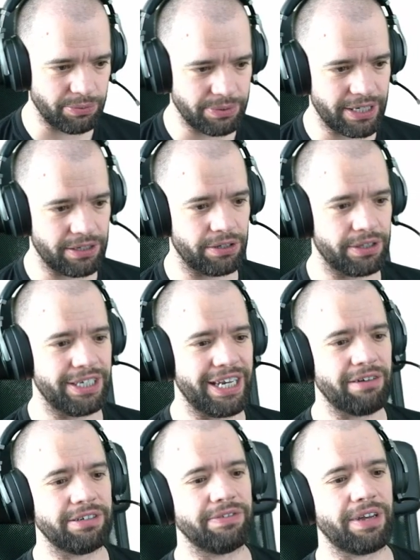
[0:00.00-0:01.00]
we take a look at the
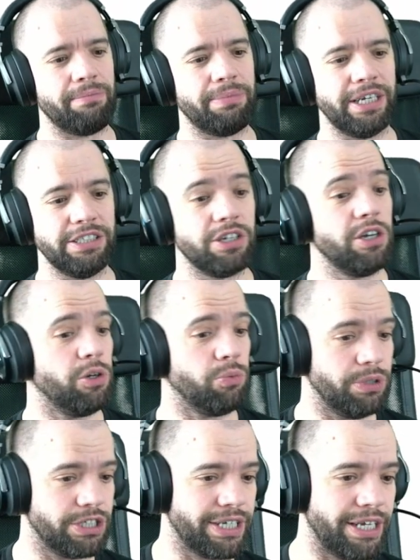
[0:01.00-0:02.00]
narrative campaigns,
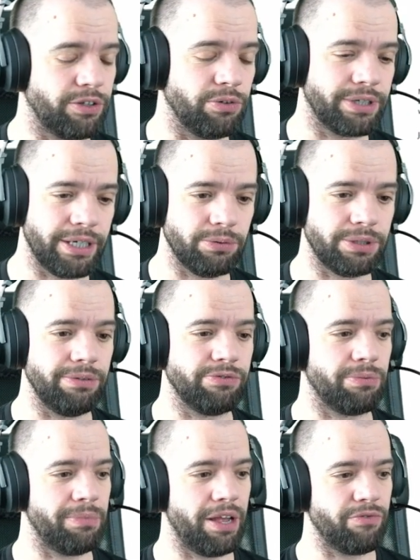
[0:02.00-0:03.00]
which take your kill teams
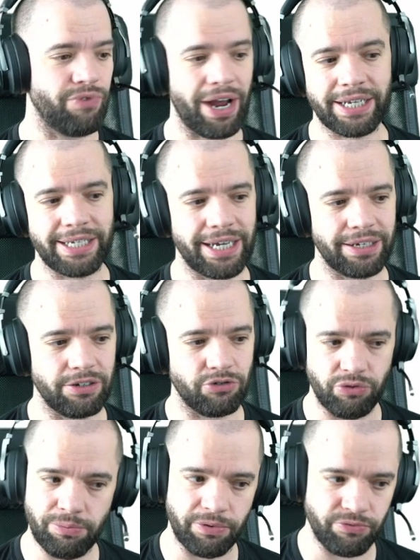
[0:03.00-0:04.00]
from a ragtag
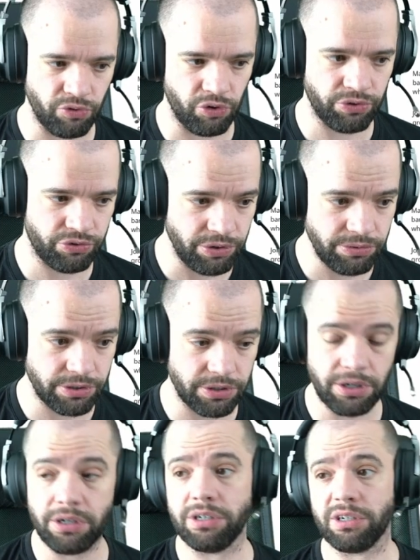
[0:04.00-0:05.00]
group of raw recruits,
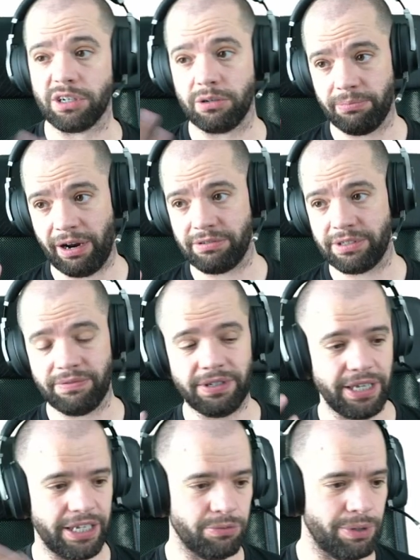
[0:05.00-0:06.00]

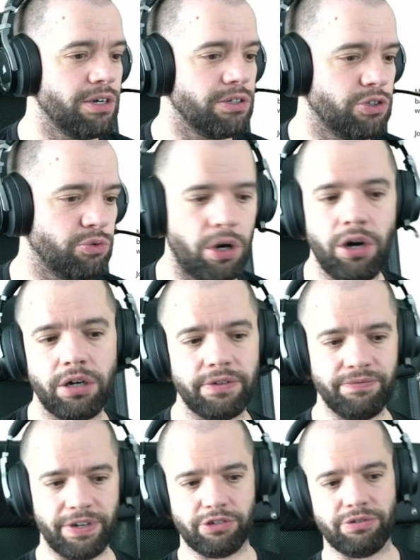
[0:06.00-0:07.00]
comparatively anyway, to
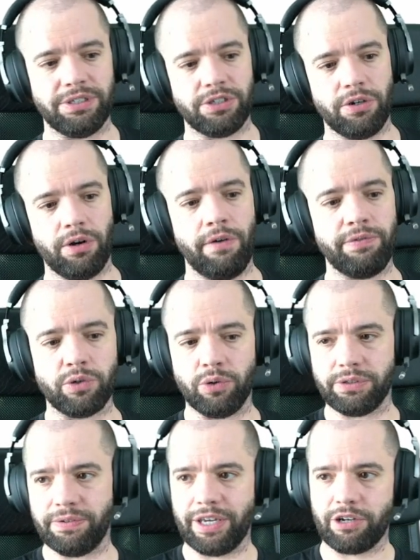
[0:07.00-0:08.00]
hardened veterans over the
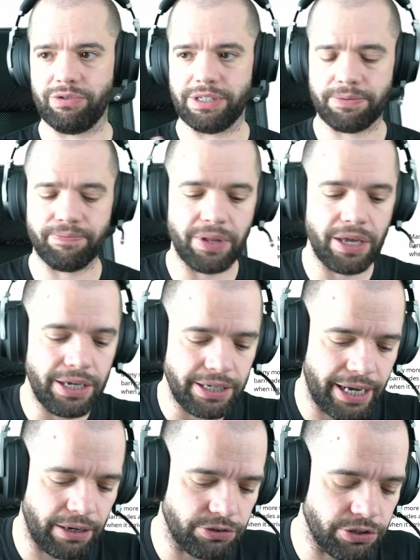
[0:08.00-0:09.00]
course of their careers.
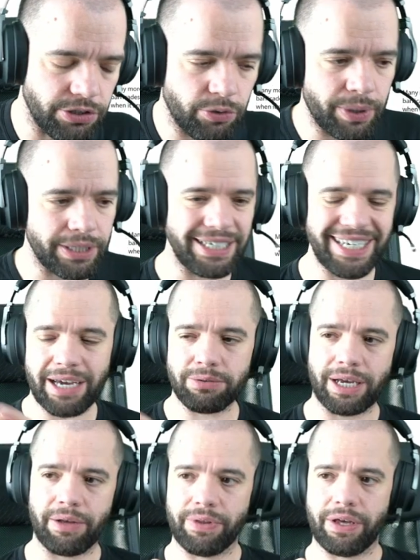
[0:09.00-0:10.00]
Now, just to quickly nail
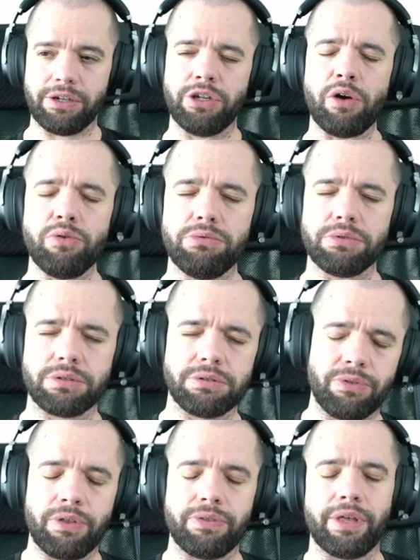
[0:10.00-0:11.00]
down there, note
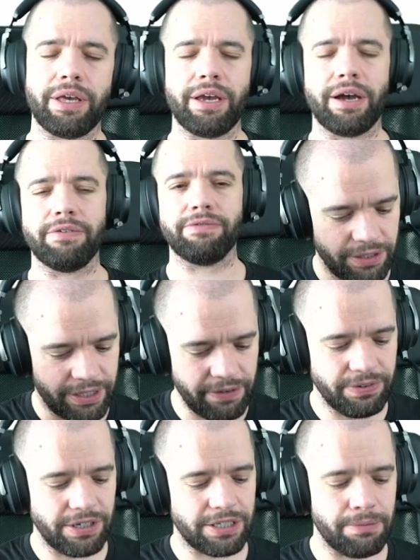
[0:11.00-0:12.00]
that they have
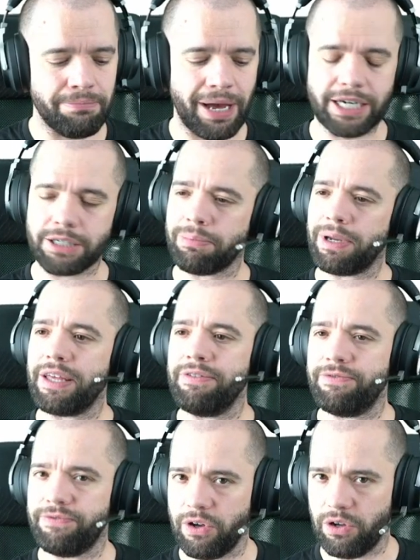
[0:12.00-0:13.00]
given us the match play
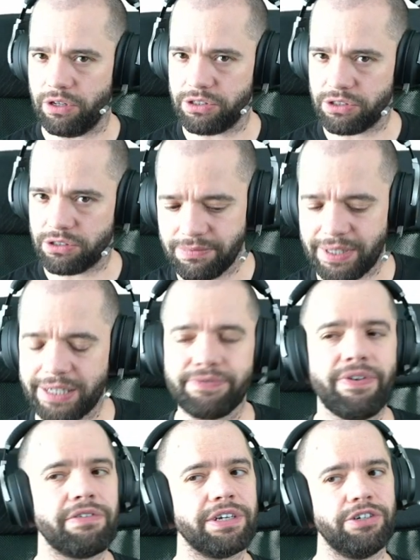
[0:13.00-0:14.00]
first. That's
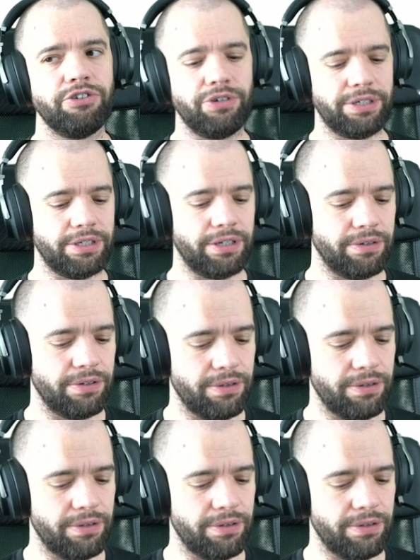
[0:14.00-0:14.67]
very interesting.